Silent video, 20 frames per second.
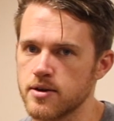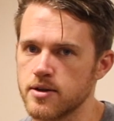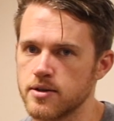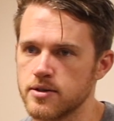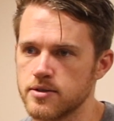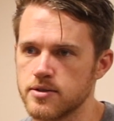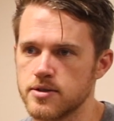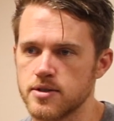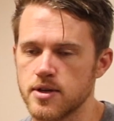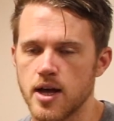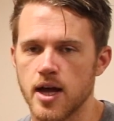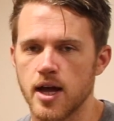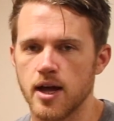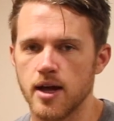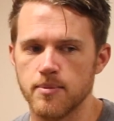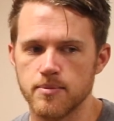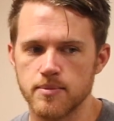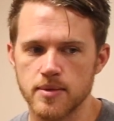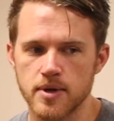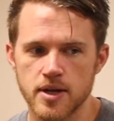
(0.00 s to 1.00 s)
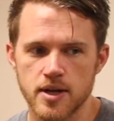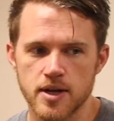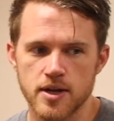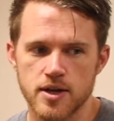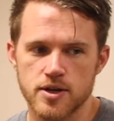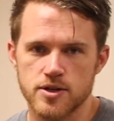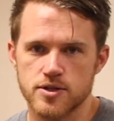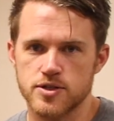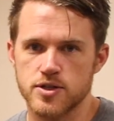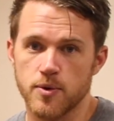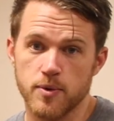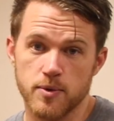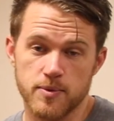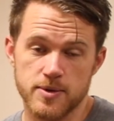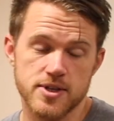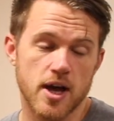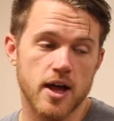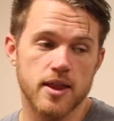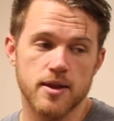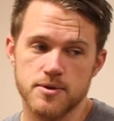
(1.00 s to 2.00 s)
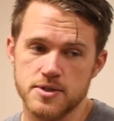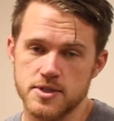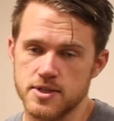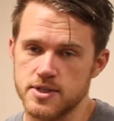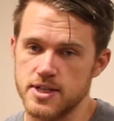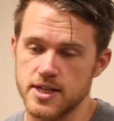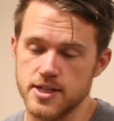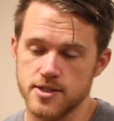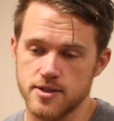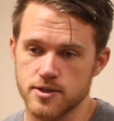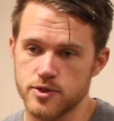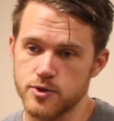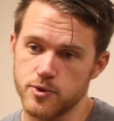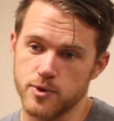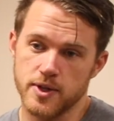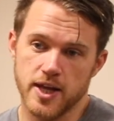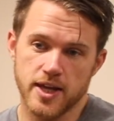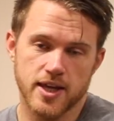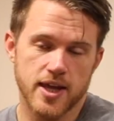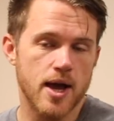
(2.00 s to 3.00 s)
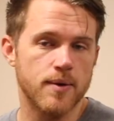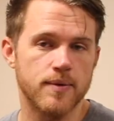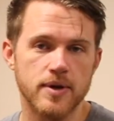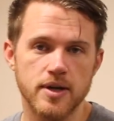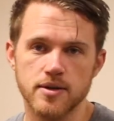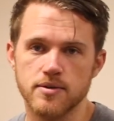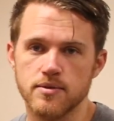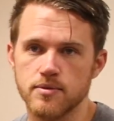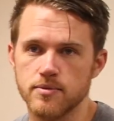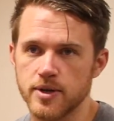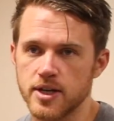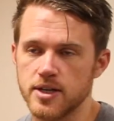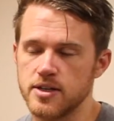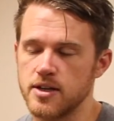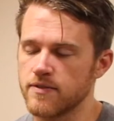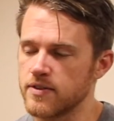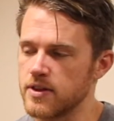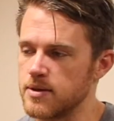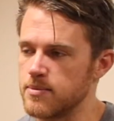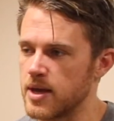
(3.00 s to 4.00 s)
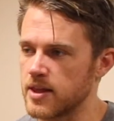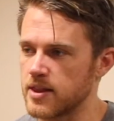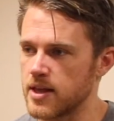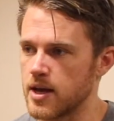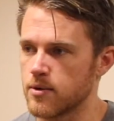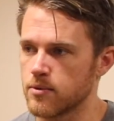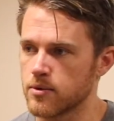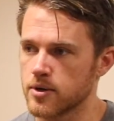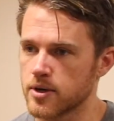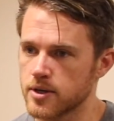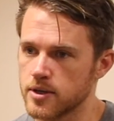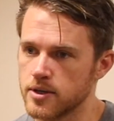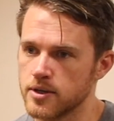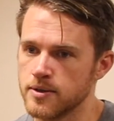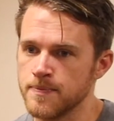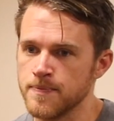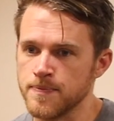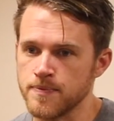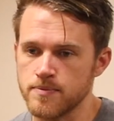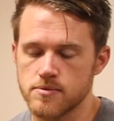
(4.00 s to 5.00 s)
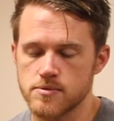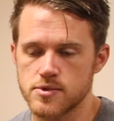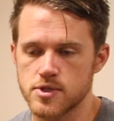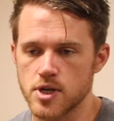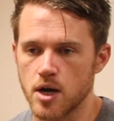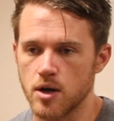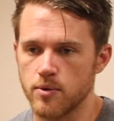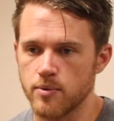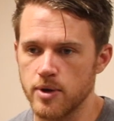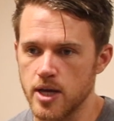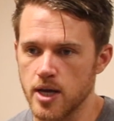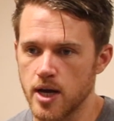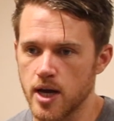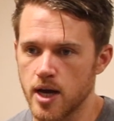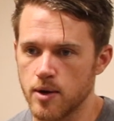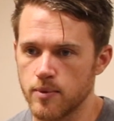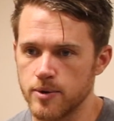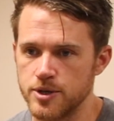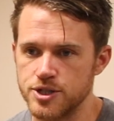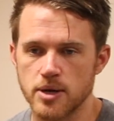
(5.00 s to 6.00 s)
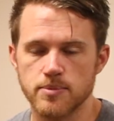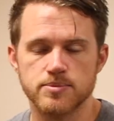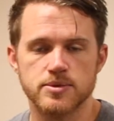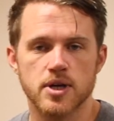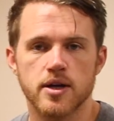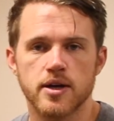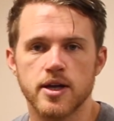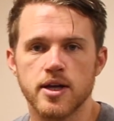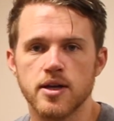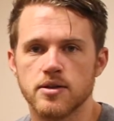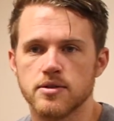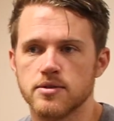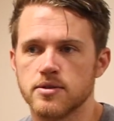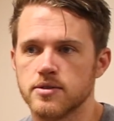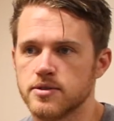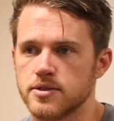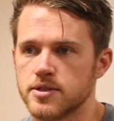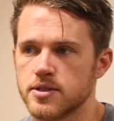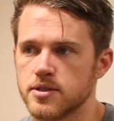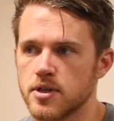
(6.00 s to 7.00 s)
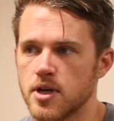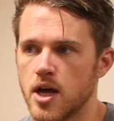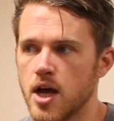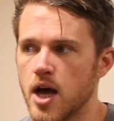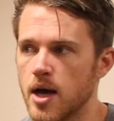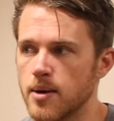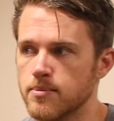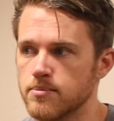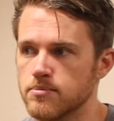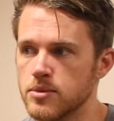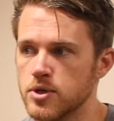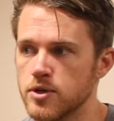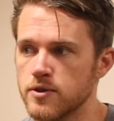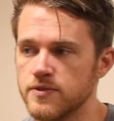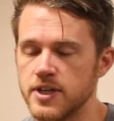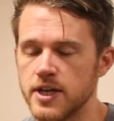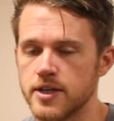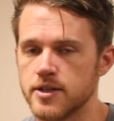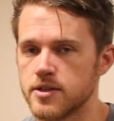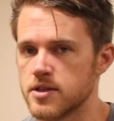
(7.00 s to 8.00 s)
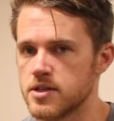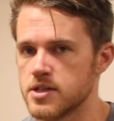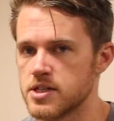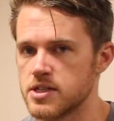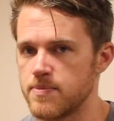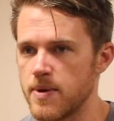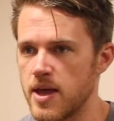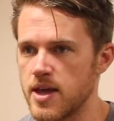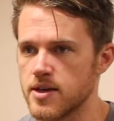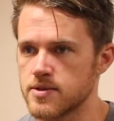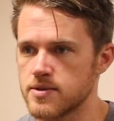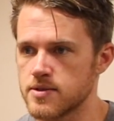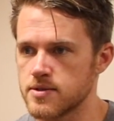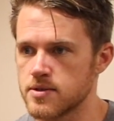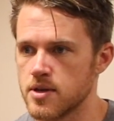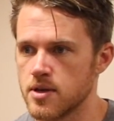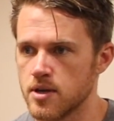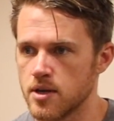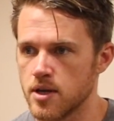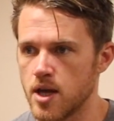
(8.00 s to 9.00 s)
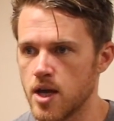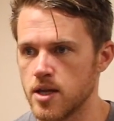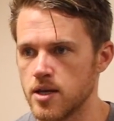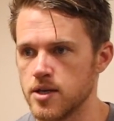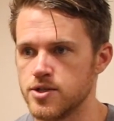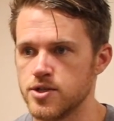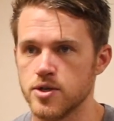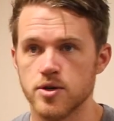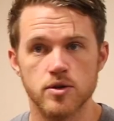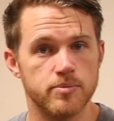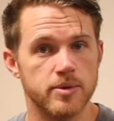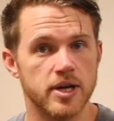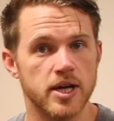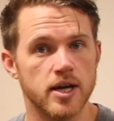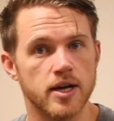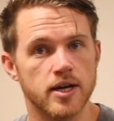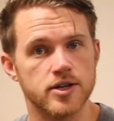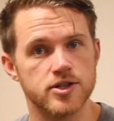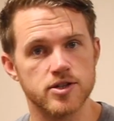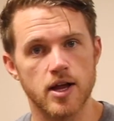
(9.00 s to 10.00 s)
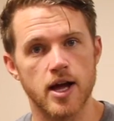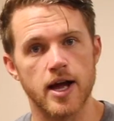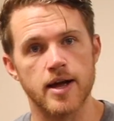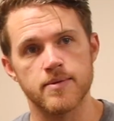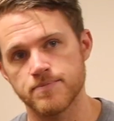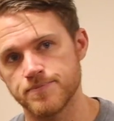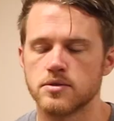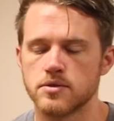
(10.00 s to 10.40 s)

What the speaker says: And so when we saw that it was in Sisters, we were like, yeah, we could definitely make that work. So we jumped on it and moved into this space end of June, beginning of July.